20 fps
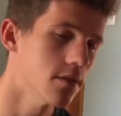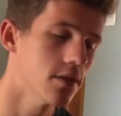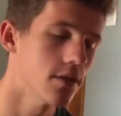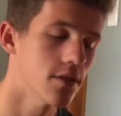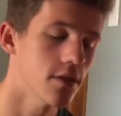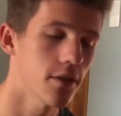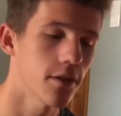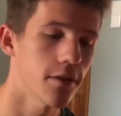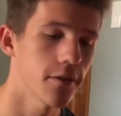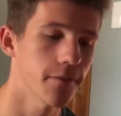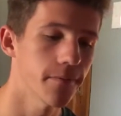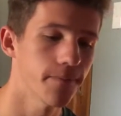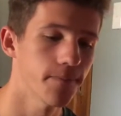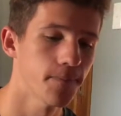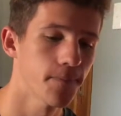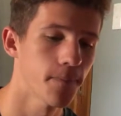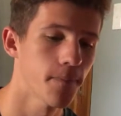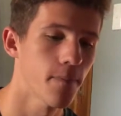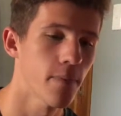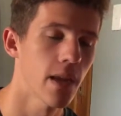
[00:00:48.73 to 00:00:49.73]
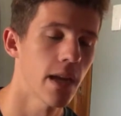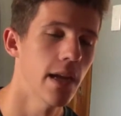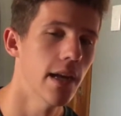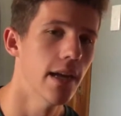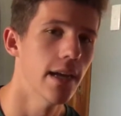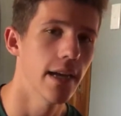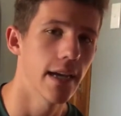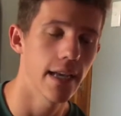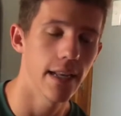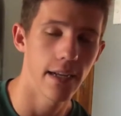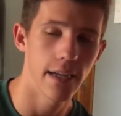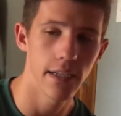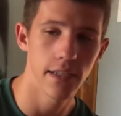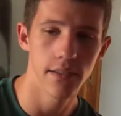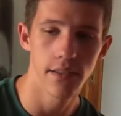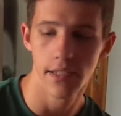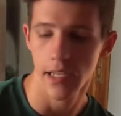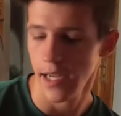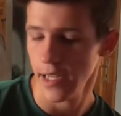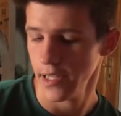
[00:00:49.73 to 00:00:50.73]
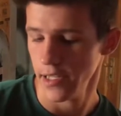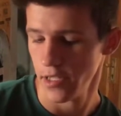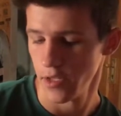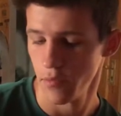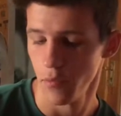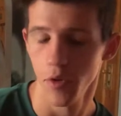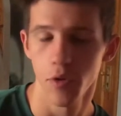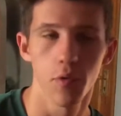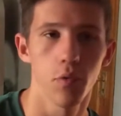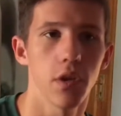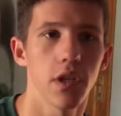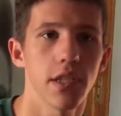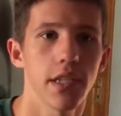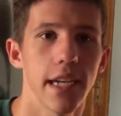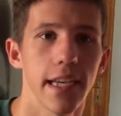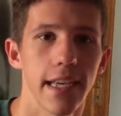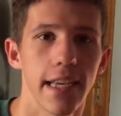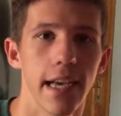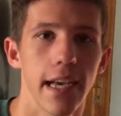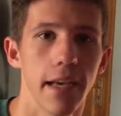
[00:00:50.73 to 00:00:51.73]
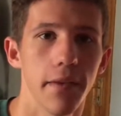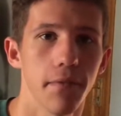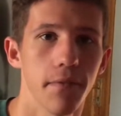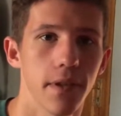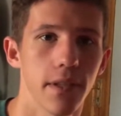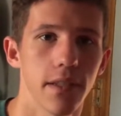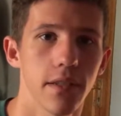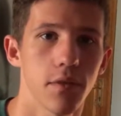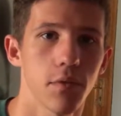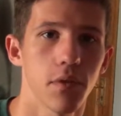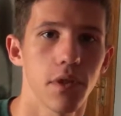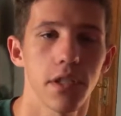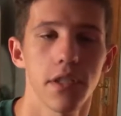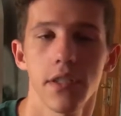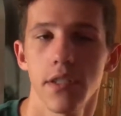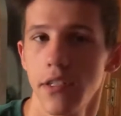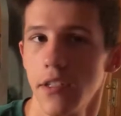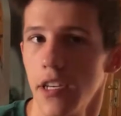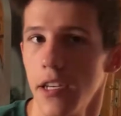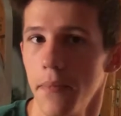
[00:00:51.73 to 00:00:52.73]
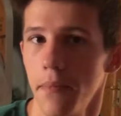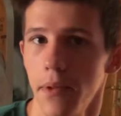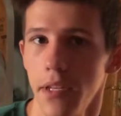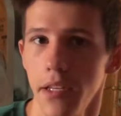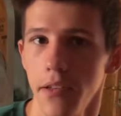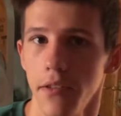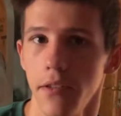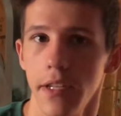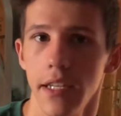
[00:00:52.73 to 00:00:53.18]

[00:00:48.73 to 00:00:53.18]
So it is a smartwatch, aka fitness watch type of deal.